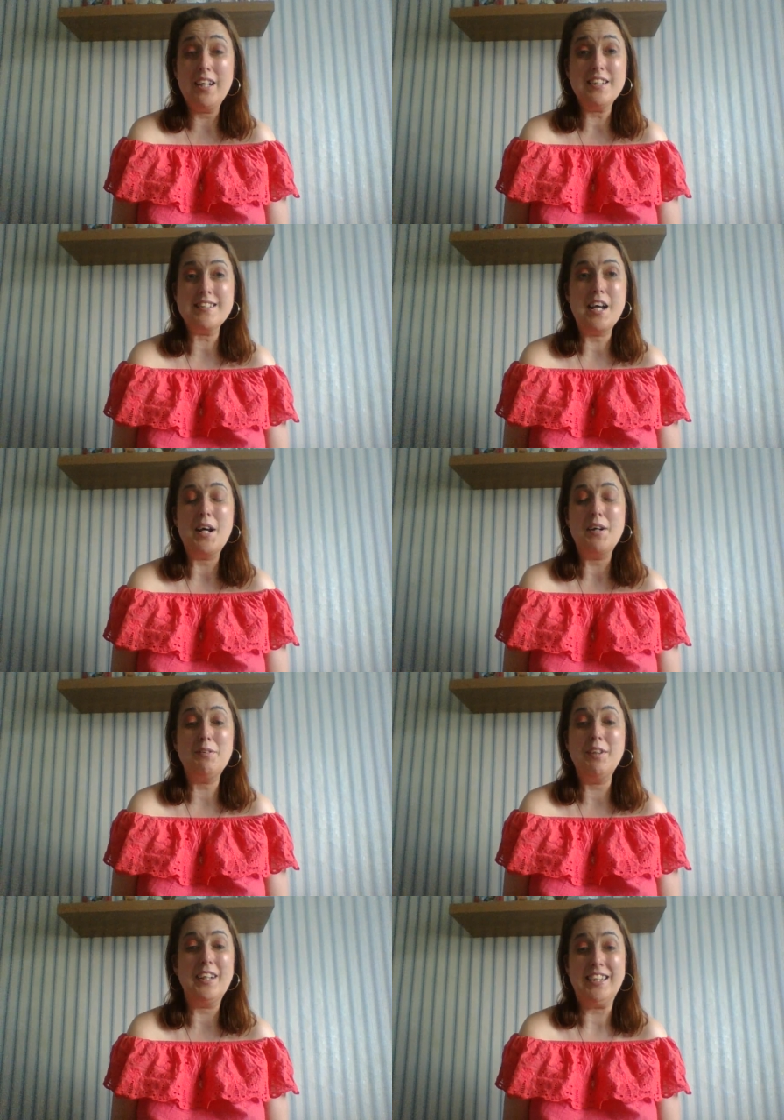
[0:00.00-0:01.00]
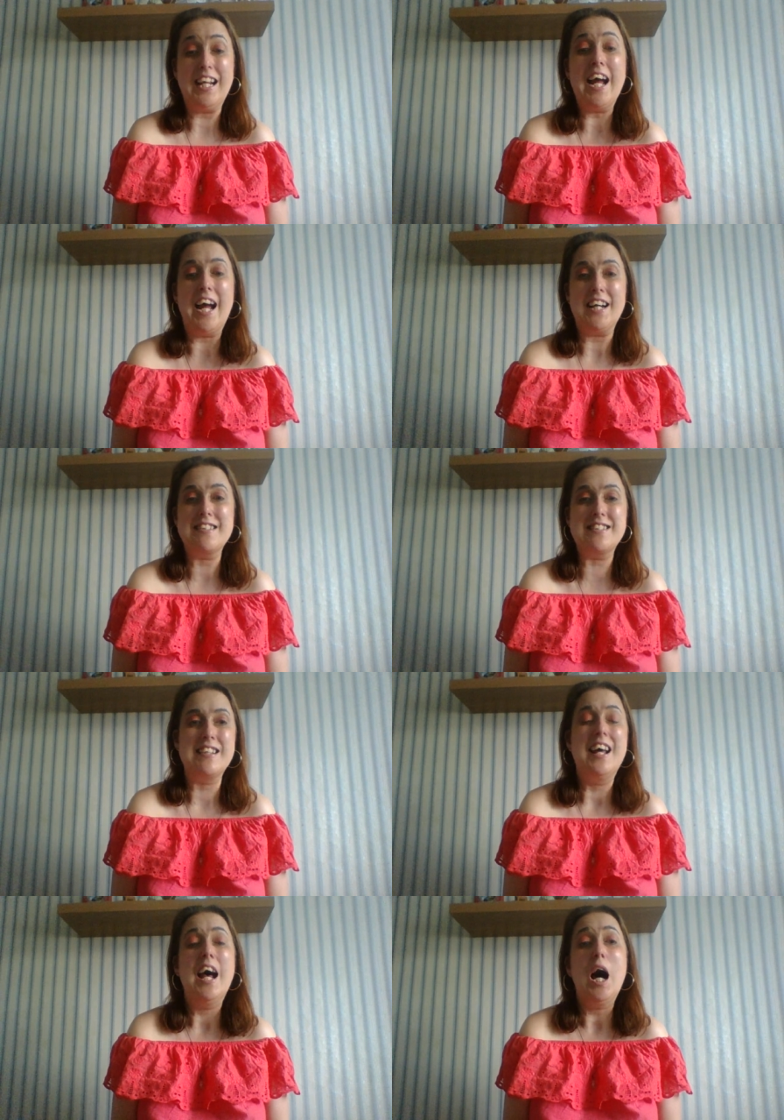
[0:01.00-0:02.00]
so yes,
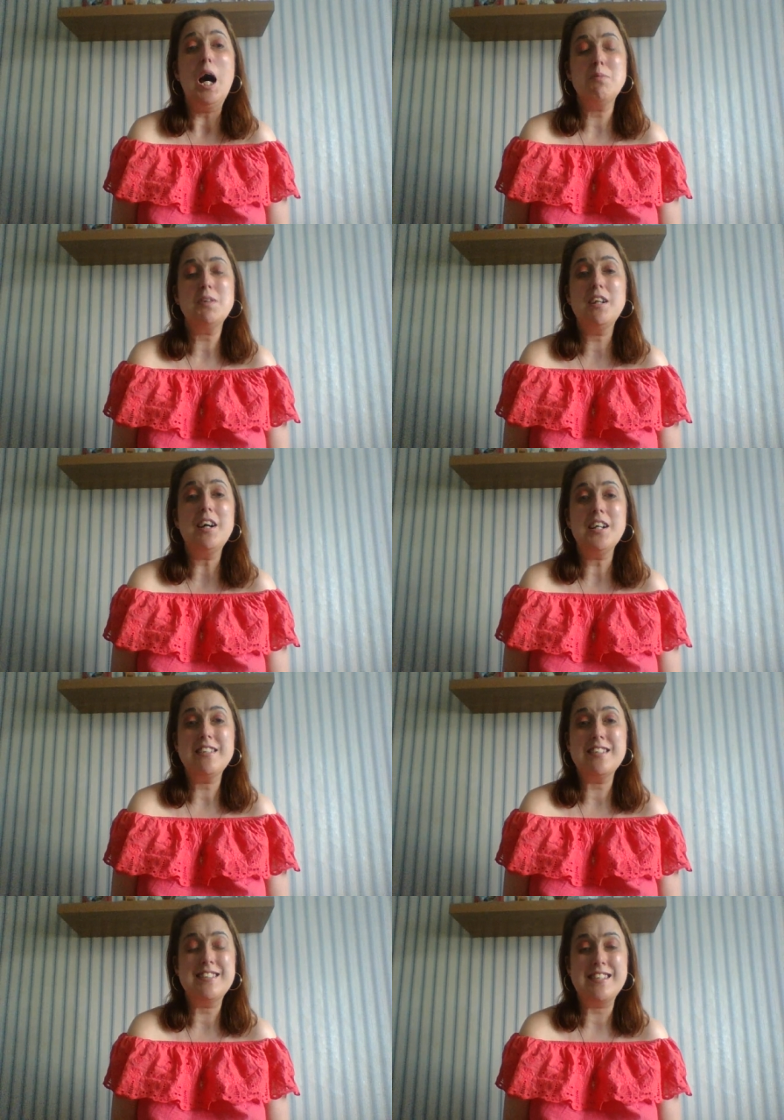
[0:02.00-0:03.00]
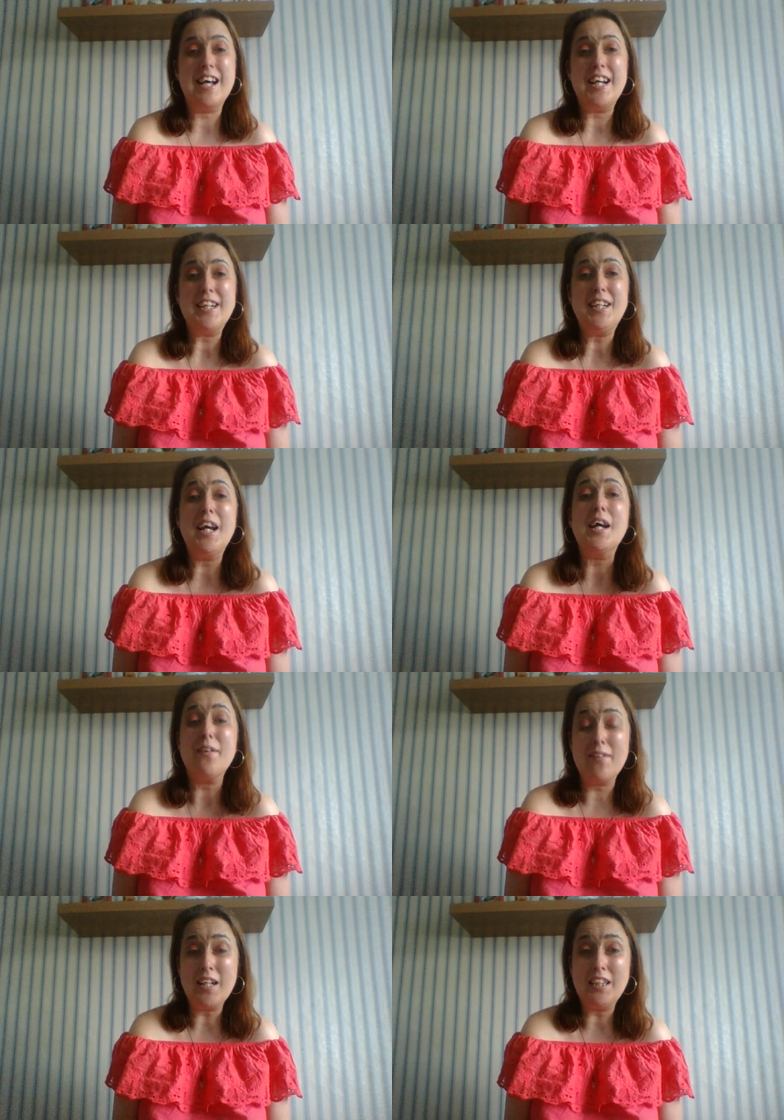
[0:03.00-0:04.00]
I would like to say uh,
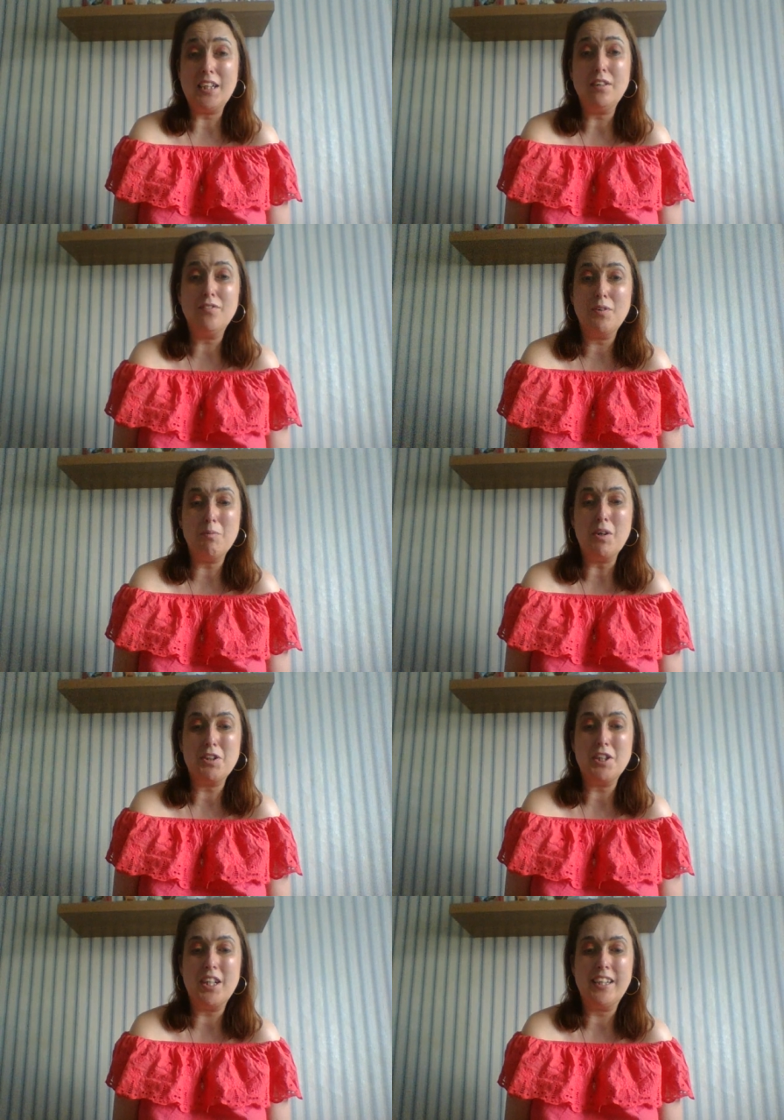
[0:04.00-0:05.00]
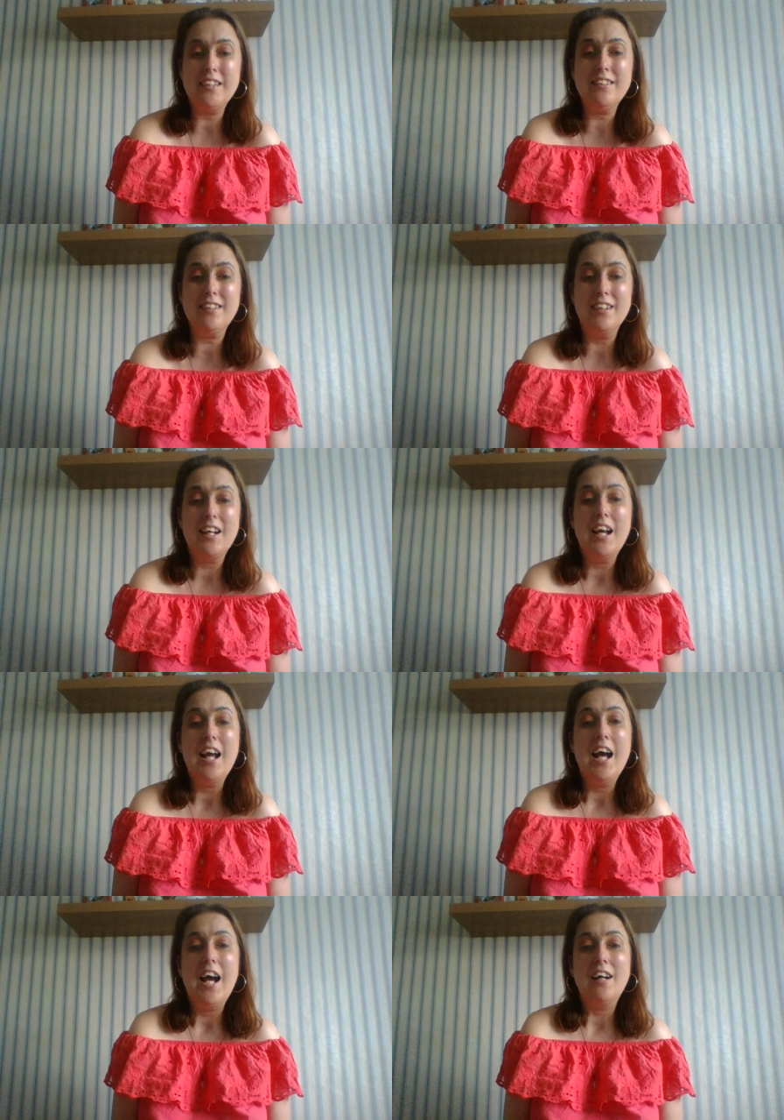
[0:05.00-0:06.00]
thank you for watching,
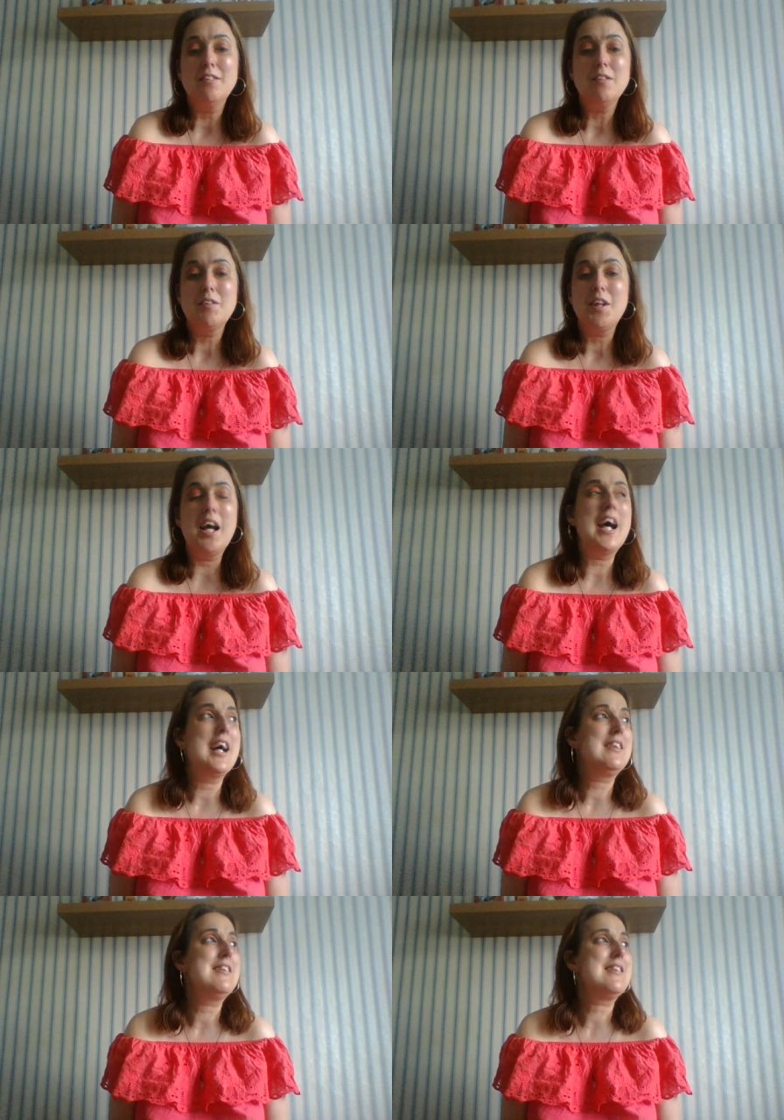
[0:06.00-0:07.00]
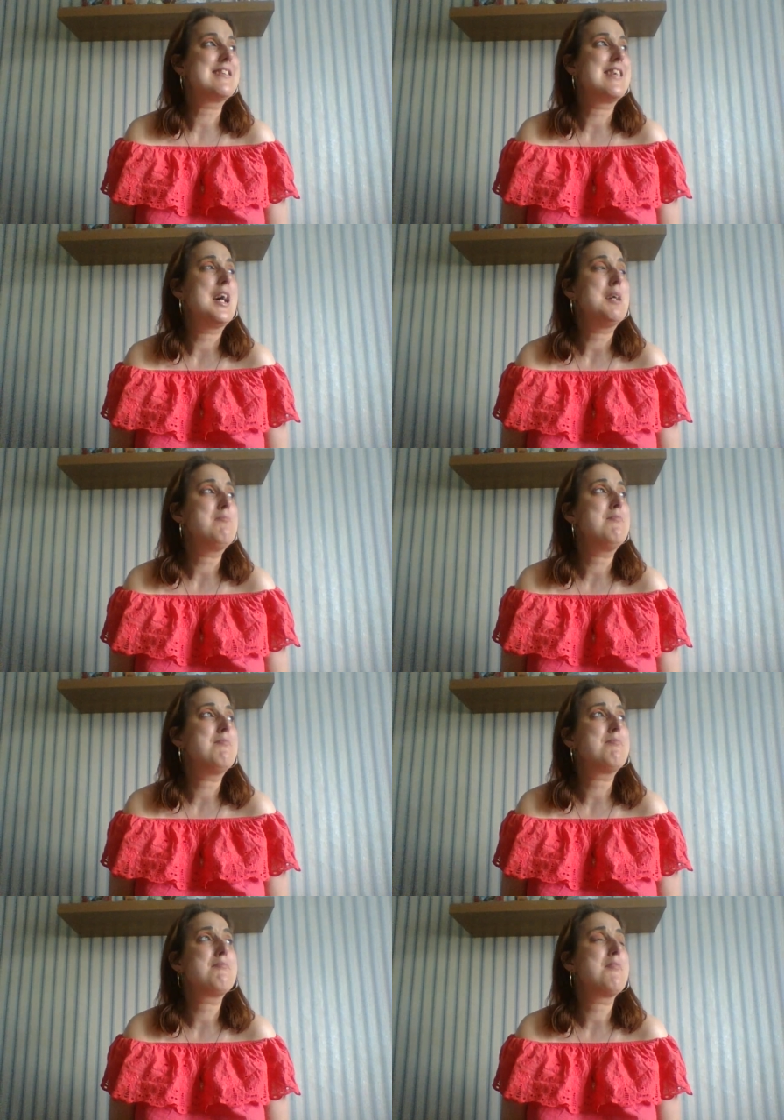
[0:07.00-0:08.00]
and um,
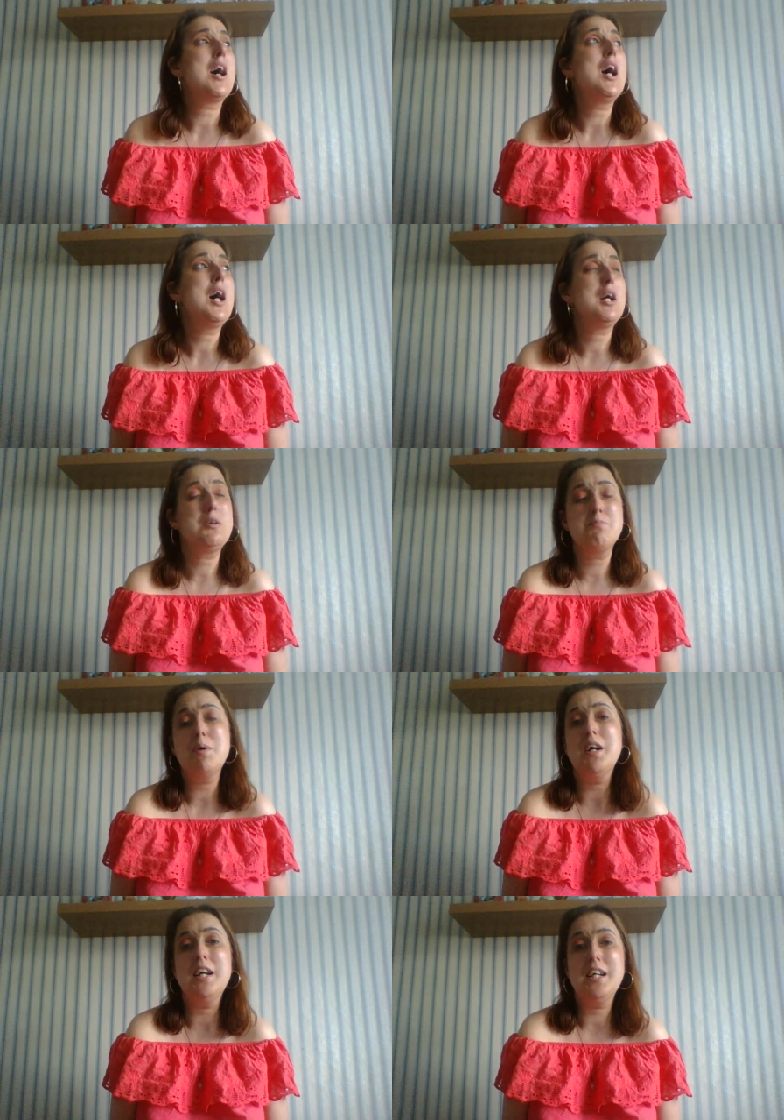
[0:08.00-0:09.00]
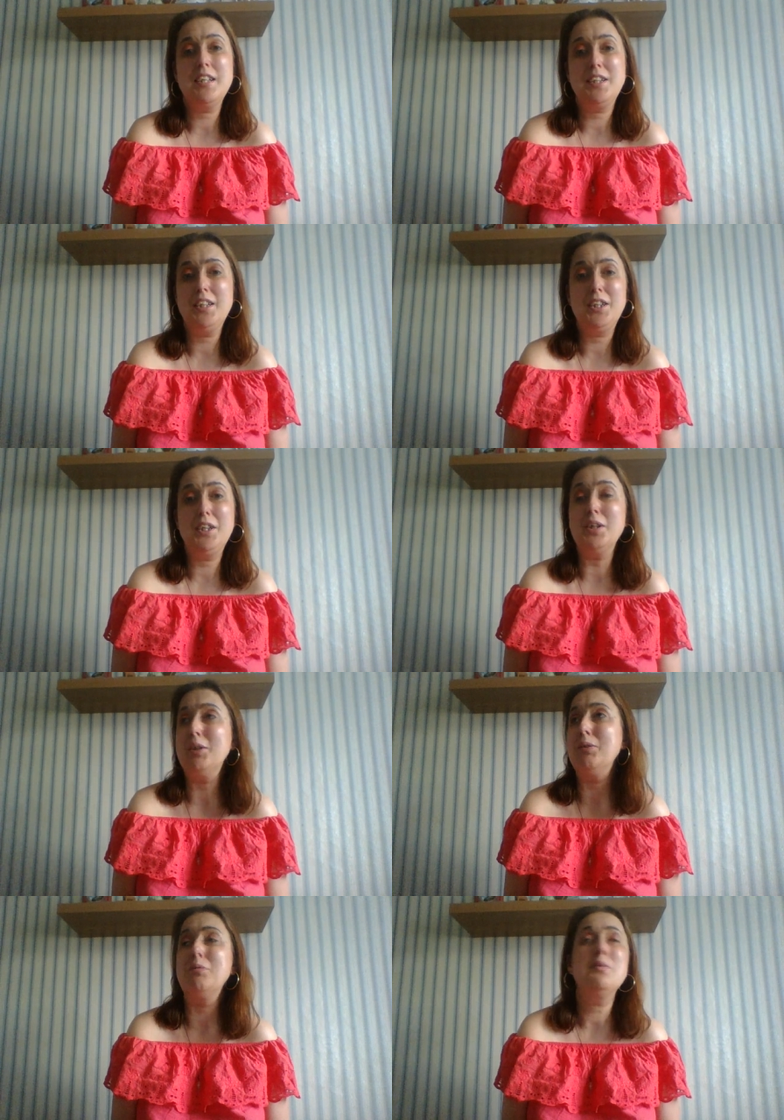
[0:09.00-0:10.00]
I hope uh,
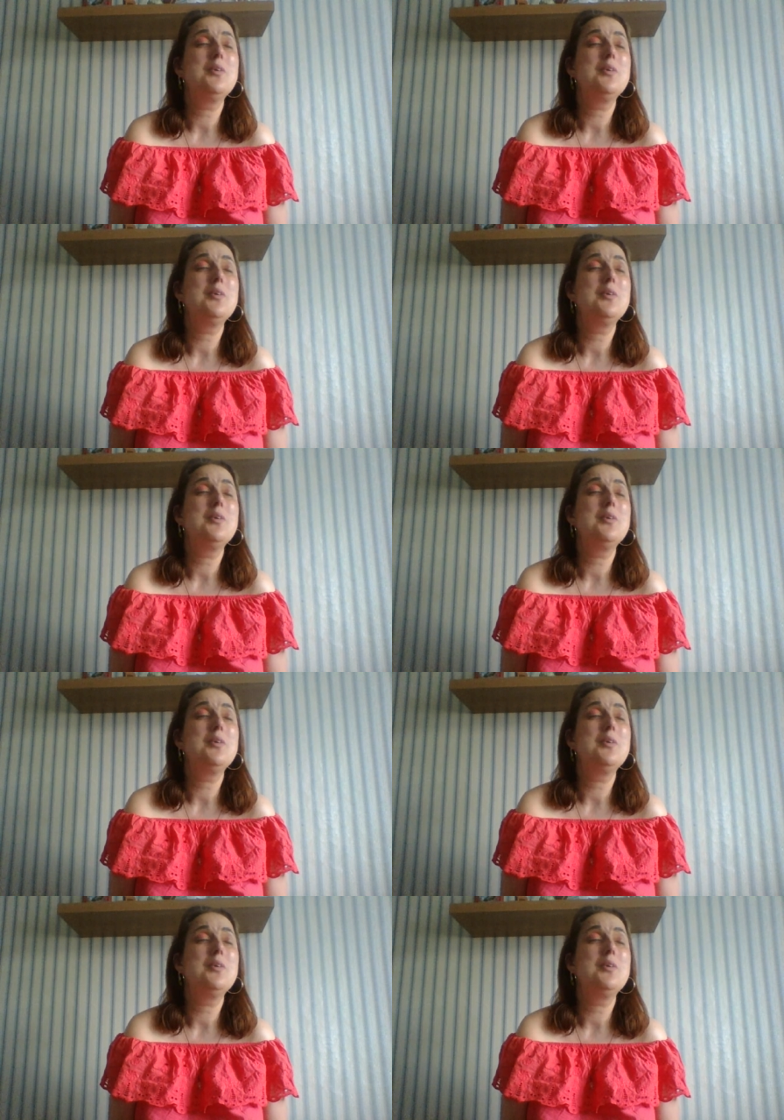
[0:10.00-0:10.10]
you